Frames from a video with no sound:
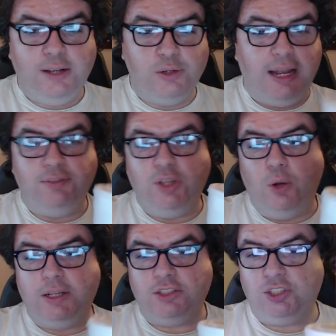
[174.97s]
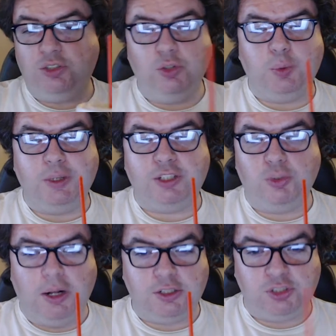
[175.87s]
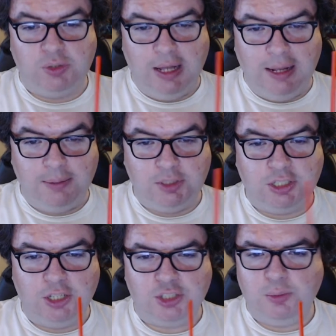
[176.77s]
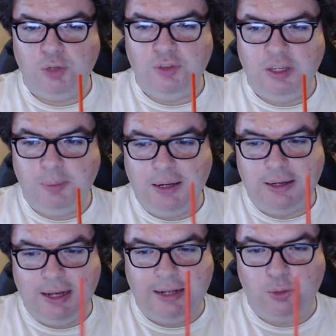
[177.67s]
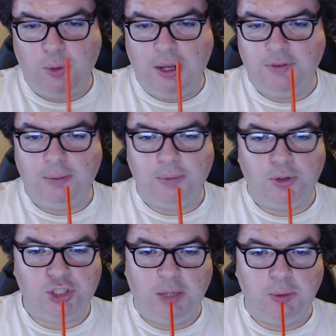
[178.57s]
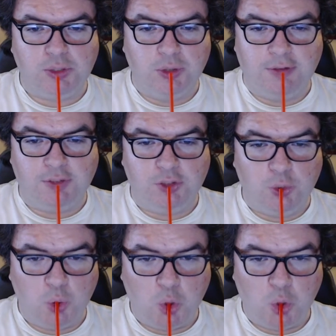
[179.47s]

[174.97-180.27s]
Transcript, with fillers: not have donuts with which to watch uh, discuss the movie, but I do have a milkshake, which we'll have to do.